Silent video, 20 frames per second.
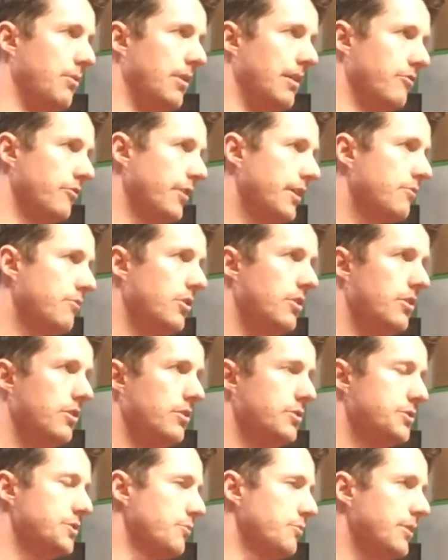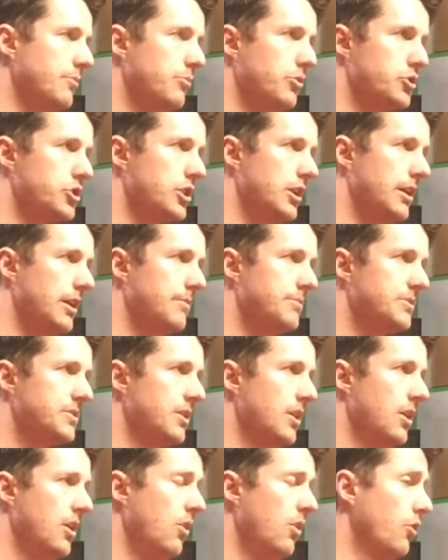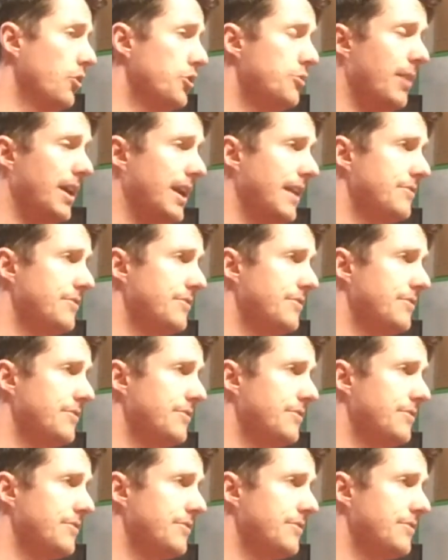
It could come by way of ring rows and ring push-ups.